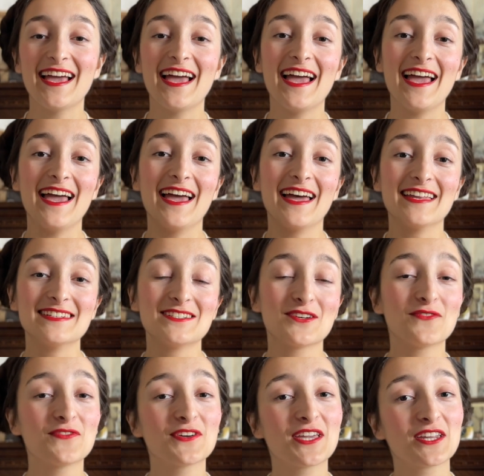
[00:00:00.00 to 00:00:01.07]
And don't
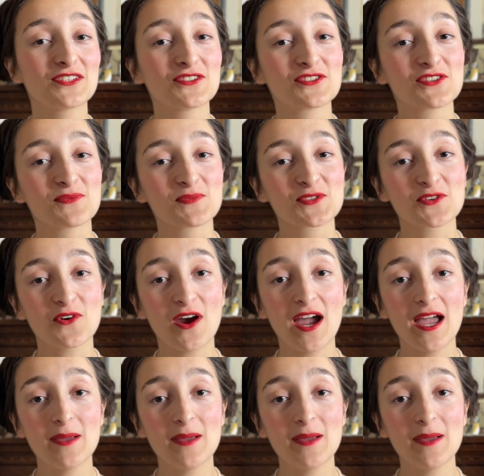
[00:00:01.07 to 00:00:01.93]
forget to subscribe,